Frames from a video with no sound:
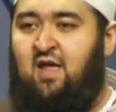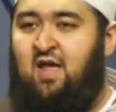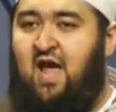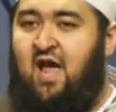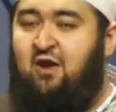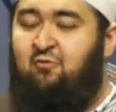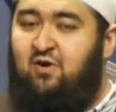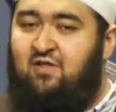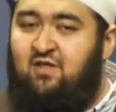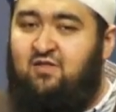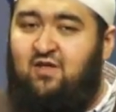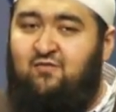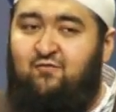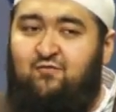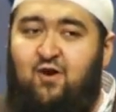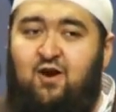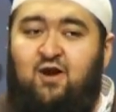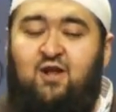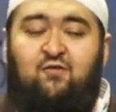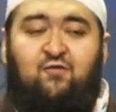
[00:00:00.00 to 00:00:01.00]
And one of the
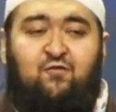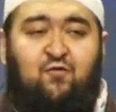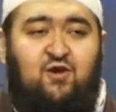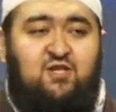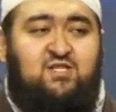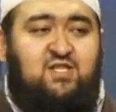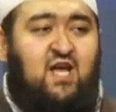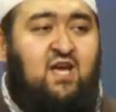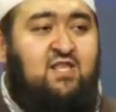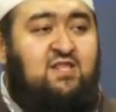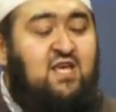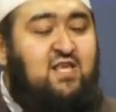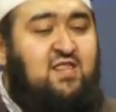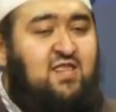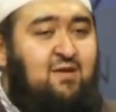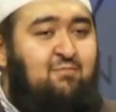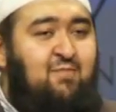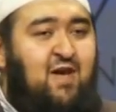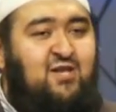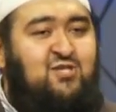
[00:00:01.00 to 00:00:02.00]
very first hadith
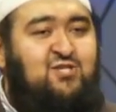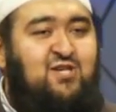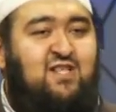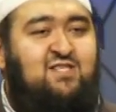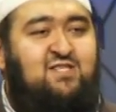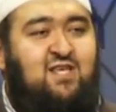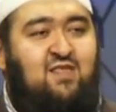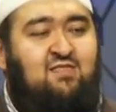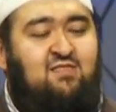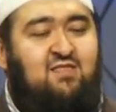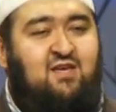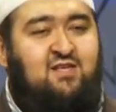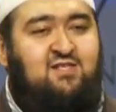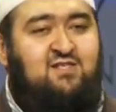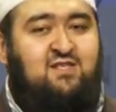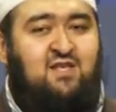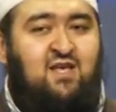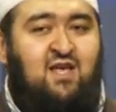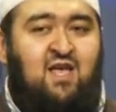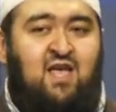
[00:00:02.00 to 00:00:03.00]
he mentions in
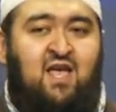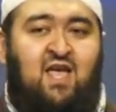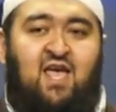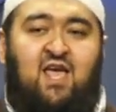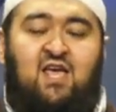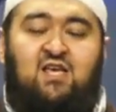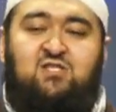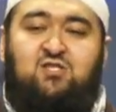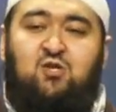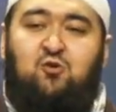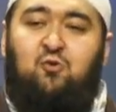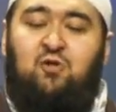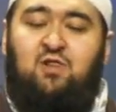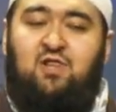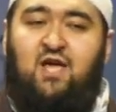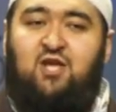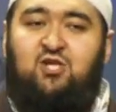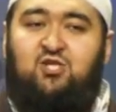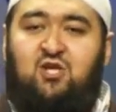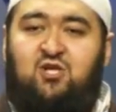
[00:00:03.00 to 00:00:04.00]
this is the
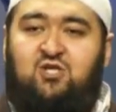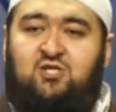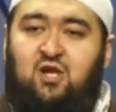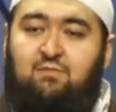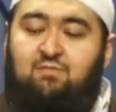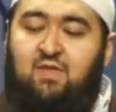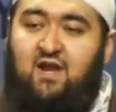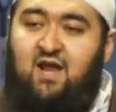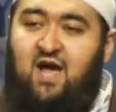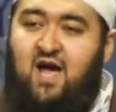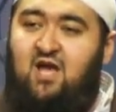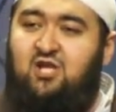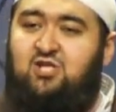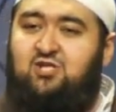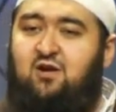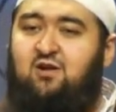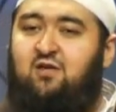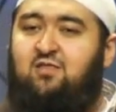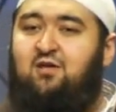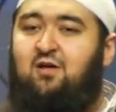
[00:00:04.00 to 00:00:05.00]
relationship that
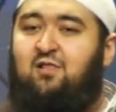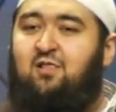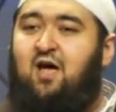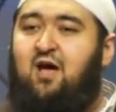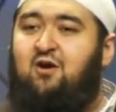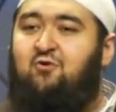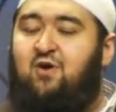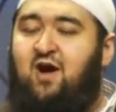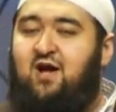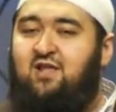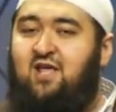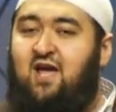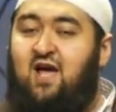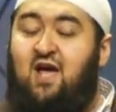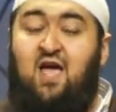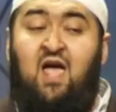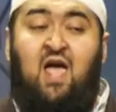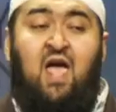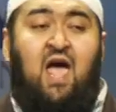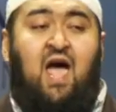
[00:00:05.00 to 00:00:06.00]
Aisha radiallahu
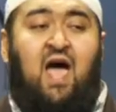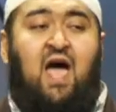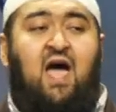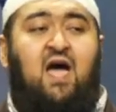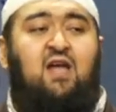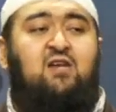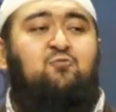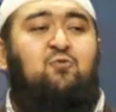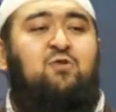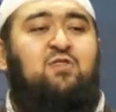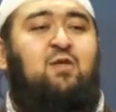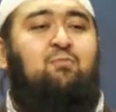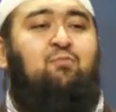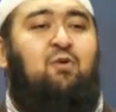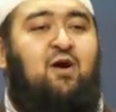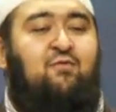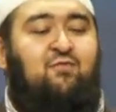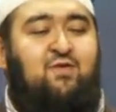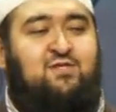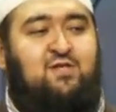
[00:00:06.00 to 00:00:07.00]
anha had with the
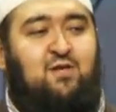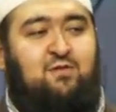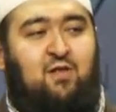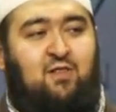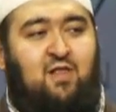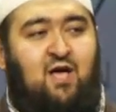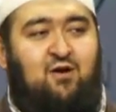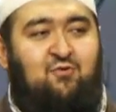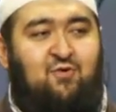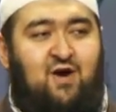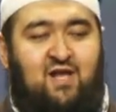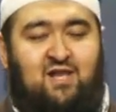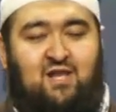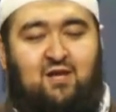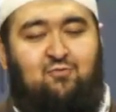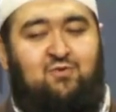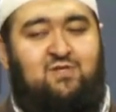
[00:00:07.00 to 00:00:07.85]
Prophet sallallahu alaihi